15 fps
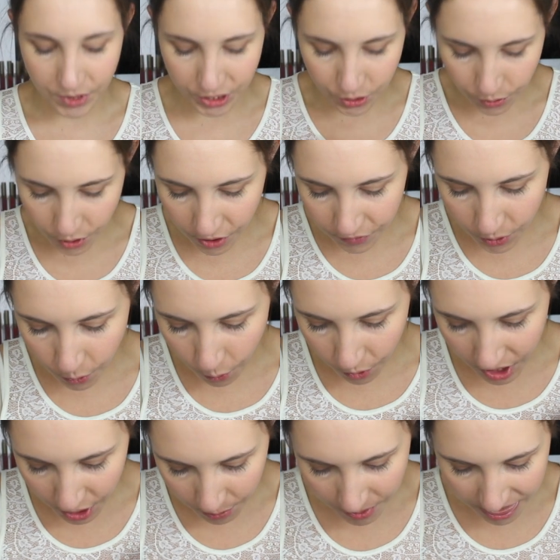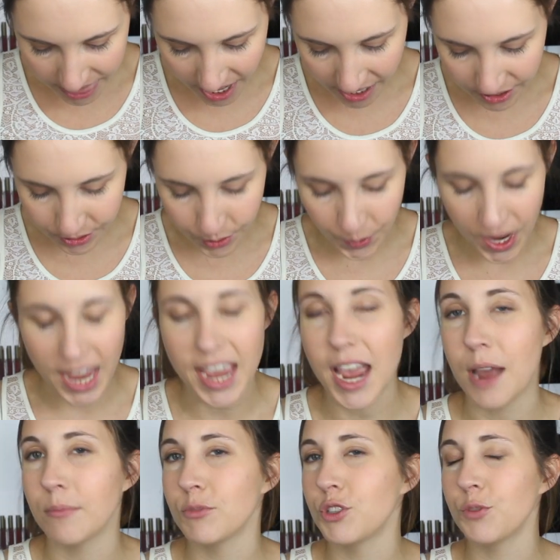Now I don't have the oil, but that is okay.
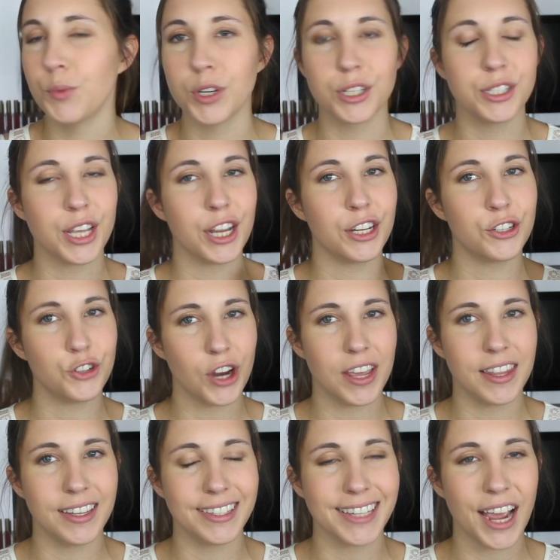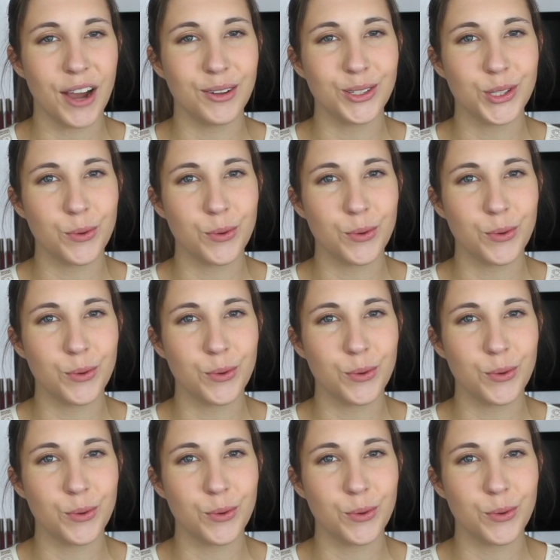I'm super excited to try these out.